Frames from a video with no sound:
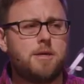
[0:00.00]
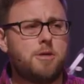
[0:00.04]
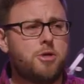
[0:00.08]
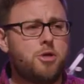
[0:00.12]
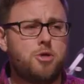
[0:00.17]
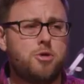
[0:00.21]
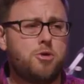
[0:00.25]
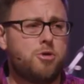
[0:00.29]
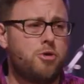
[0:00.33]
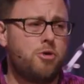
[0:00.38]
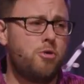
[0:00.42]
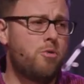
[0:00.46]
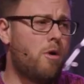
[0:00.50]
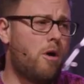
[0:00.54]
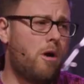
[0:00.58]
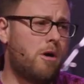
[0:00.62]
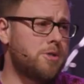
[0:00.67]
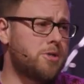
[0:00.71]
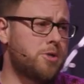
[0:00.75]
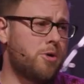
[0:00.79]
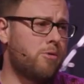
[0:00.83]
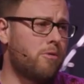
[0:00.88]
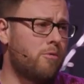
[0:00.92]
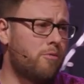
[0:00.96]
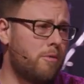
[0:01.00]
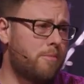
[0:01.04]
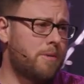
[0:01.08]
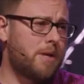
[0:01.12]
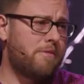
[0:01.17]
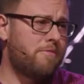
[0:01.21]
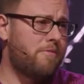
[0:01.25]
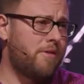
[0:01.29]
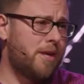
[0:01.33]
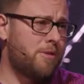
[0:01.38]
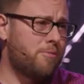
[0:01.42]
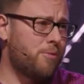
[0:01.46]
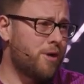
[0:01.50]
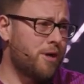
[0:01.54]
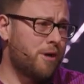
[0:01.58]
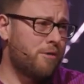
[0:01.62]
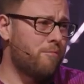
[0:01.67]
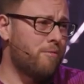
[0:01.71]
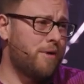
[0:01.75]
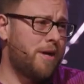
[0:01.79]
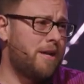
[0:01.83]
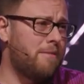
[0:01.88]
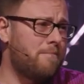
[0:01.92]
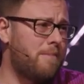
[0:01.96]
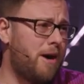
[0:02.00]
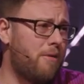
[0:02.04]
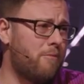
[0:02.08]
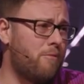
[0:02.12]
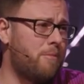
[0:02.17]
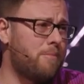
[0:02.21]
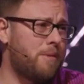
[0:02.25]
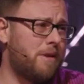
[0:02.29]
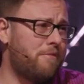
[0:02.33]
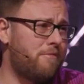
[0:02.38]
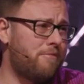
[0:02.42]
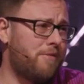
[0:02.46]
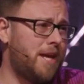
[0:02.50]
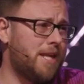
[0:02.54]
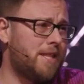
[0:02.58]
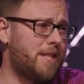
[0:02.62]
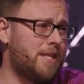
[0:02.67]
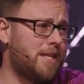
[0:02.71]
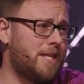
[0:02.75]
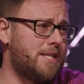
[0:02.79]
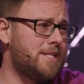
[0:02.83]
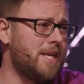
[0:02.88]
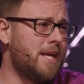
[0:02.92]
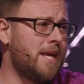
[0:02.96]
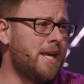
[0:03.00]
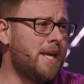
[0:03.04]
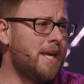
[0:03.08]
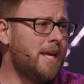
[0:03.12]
you, you also are women of faith. We're going to read about women of faith in this.